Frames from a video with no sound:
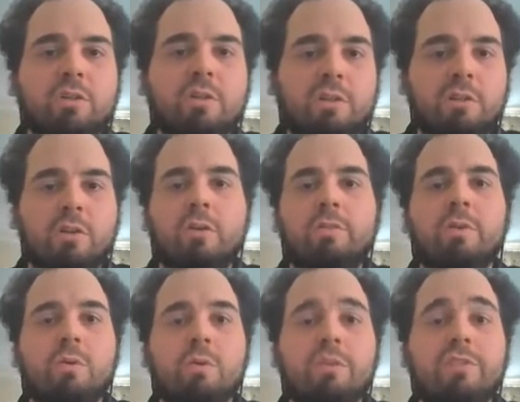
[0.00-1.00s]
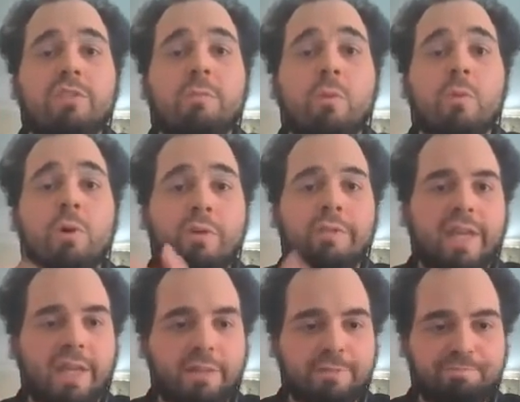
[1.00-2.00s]
should, focus more on
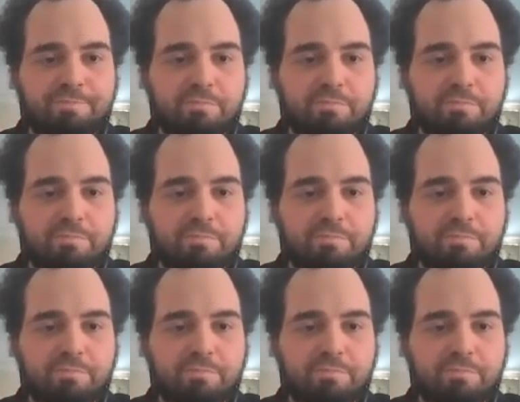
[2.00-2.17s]
that.